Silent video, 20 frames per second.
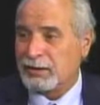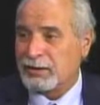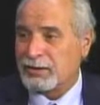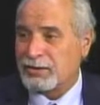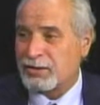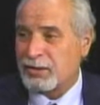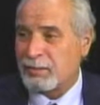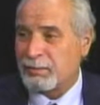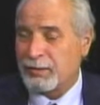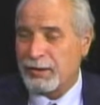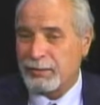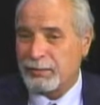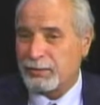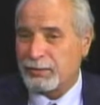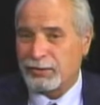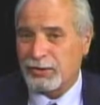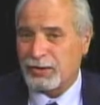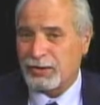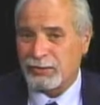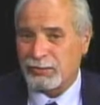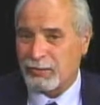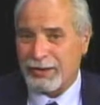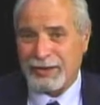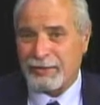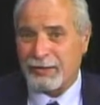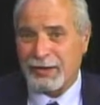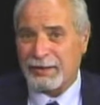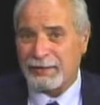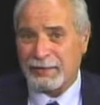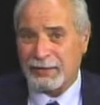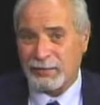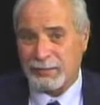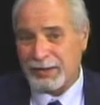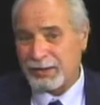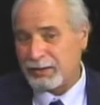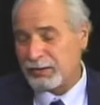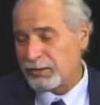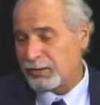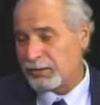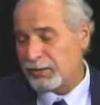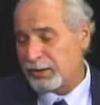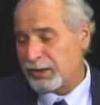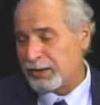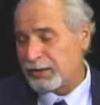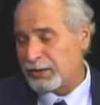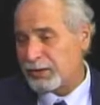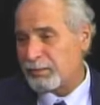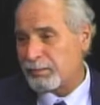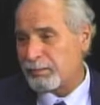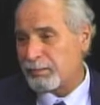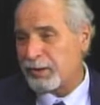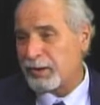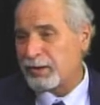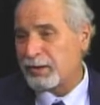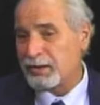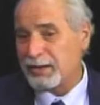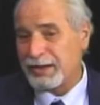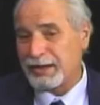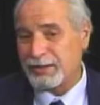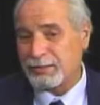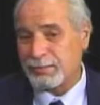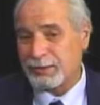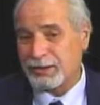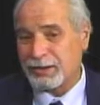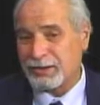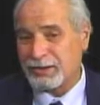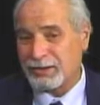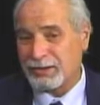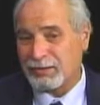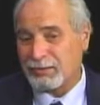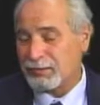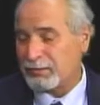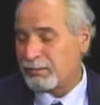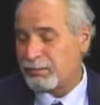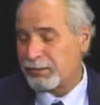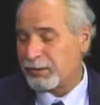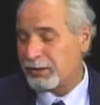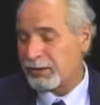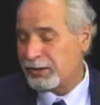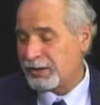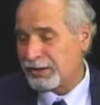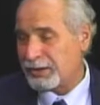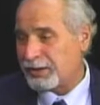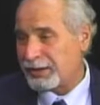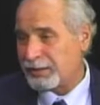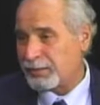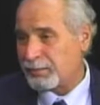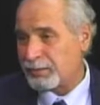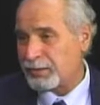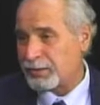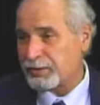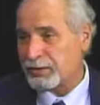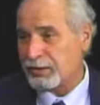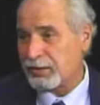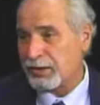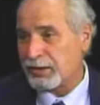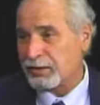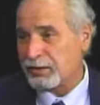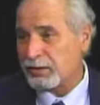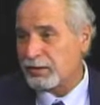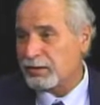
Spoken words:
Some people just ran right for the methadone, and I think part of that is because they're part of the addictive personality.